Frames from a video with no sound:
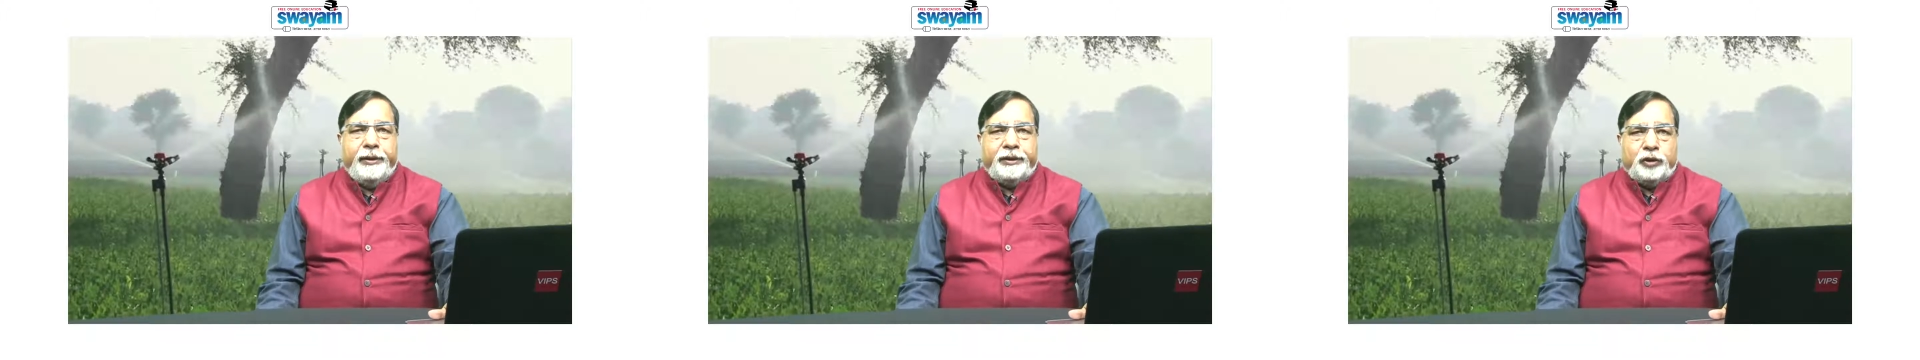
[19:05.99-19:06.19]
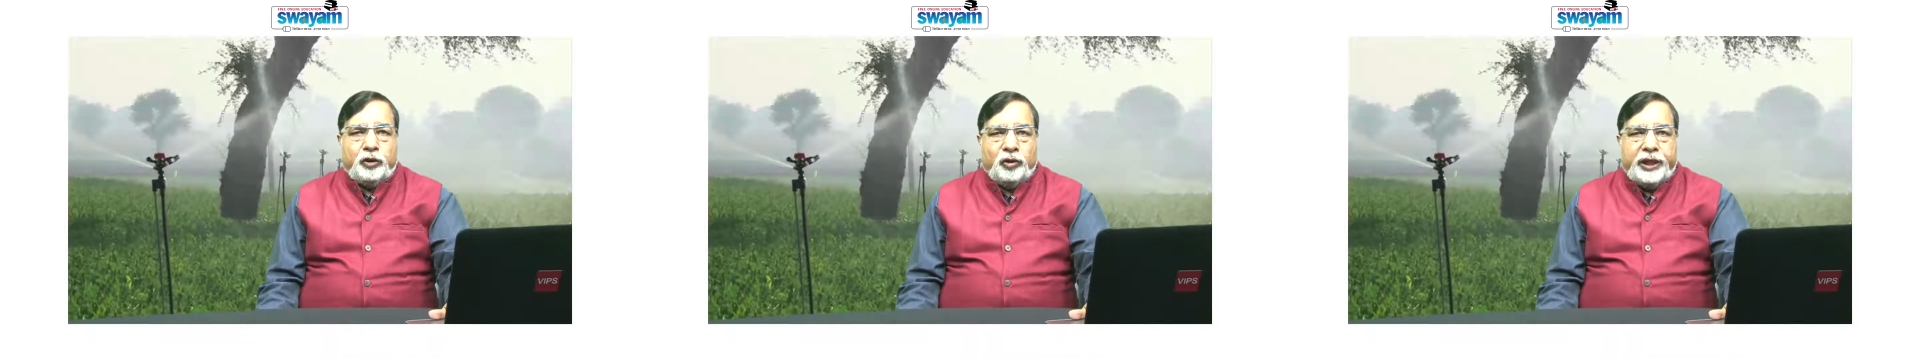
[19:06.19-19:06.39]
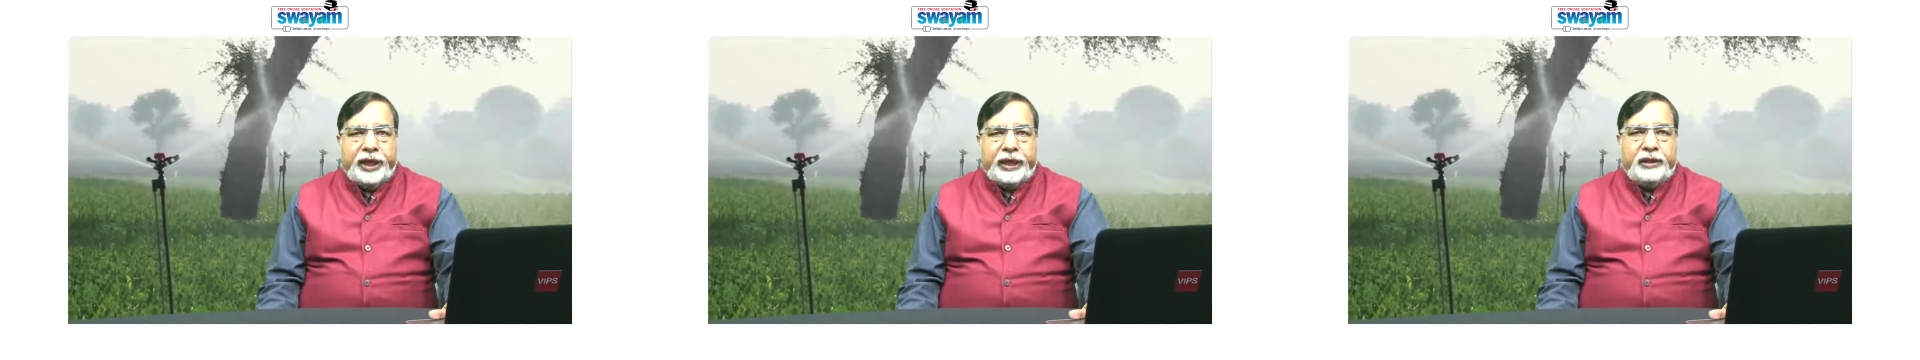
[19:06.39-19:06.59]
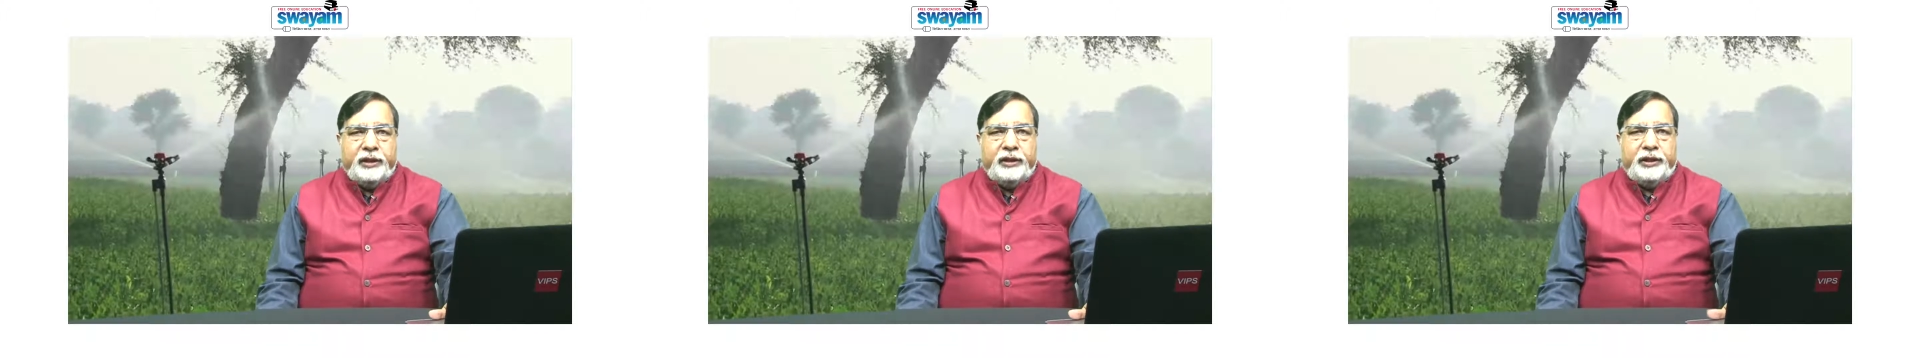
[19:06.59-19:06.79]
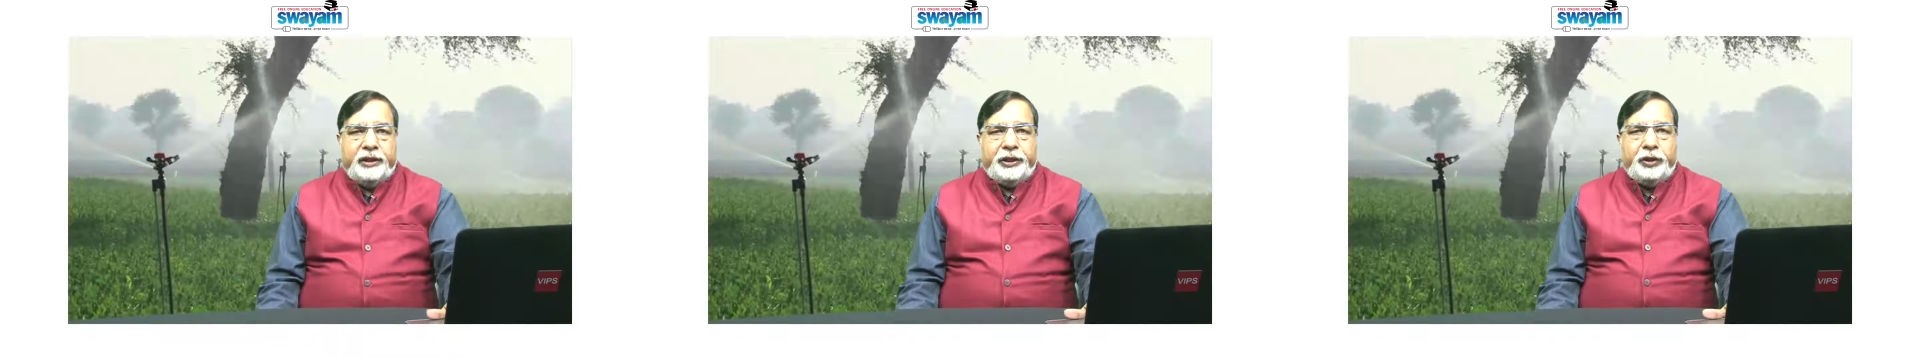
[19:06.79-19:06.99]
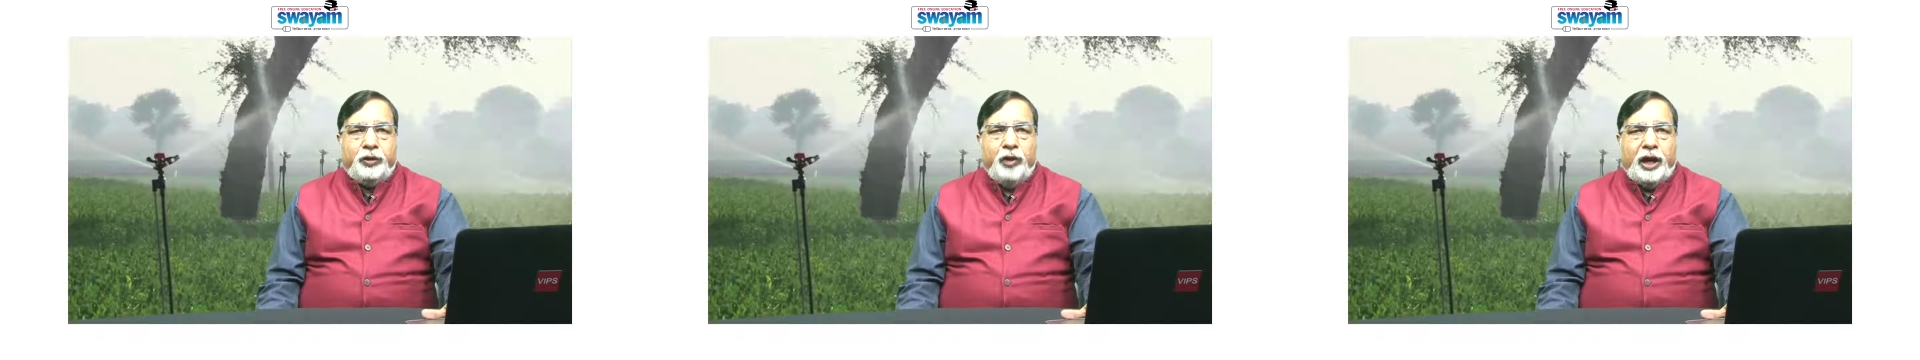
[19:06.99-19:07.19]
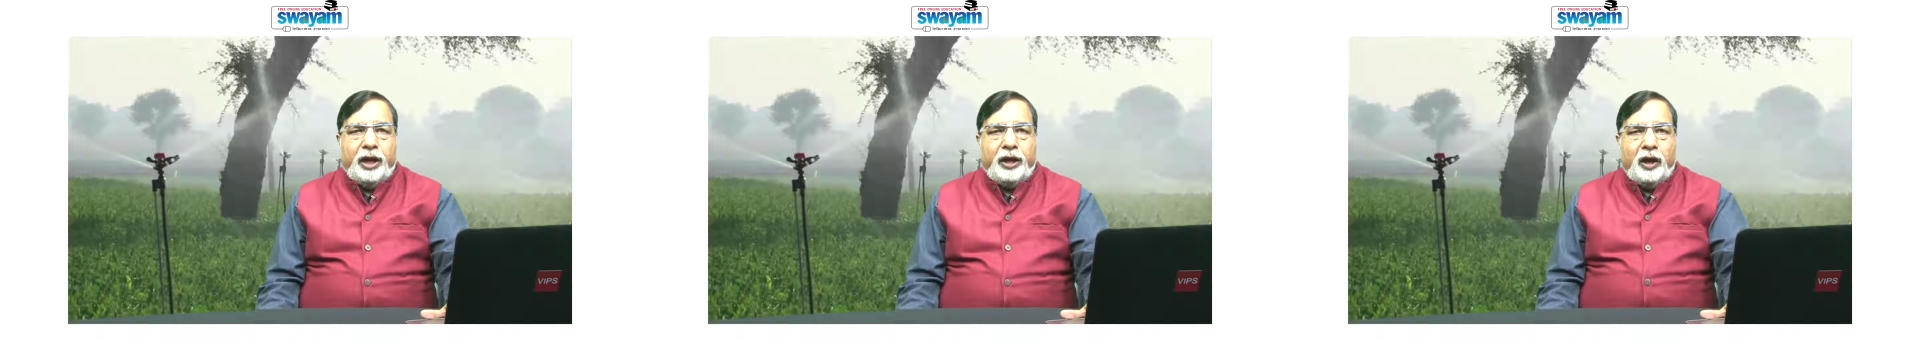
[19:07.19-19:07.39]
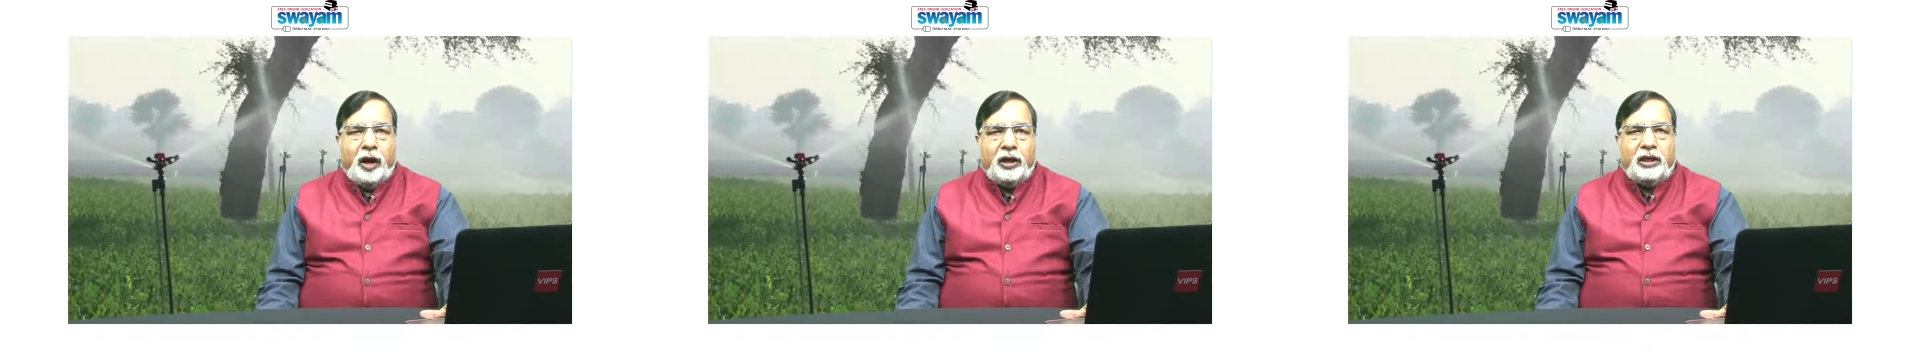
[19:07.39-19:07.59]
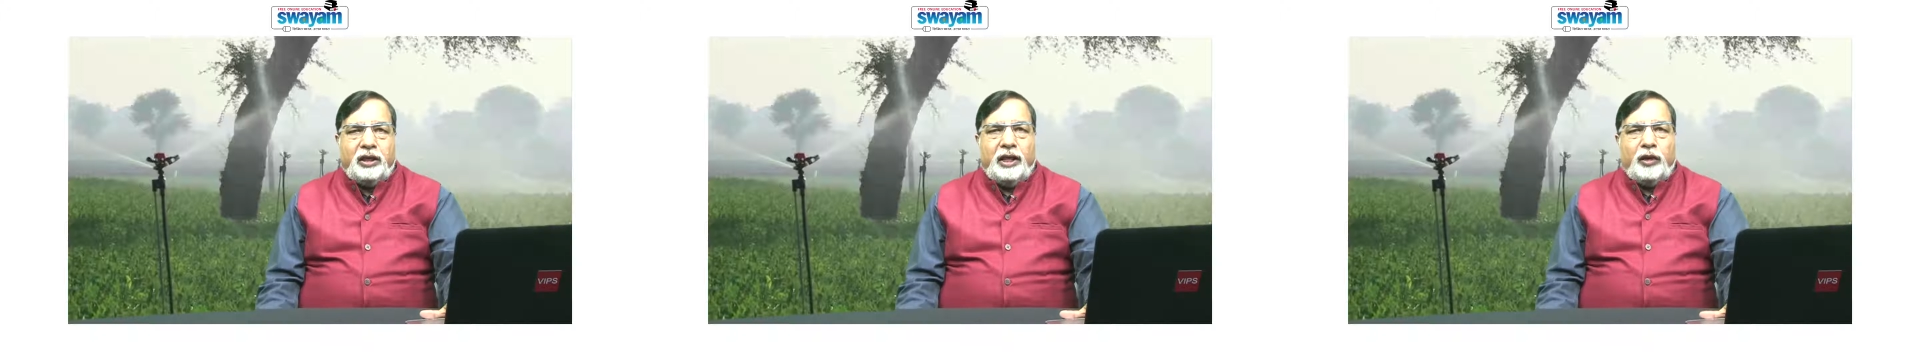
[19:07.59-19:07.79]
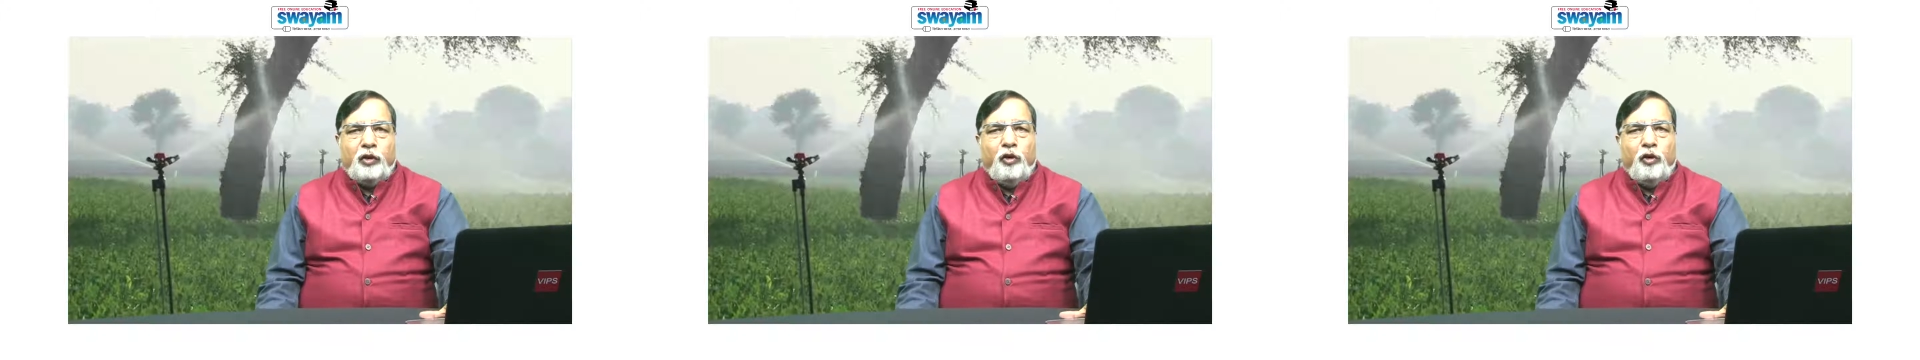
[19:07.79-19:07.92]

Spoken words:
so that you are not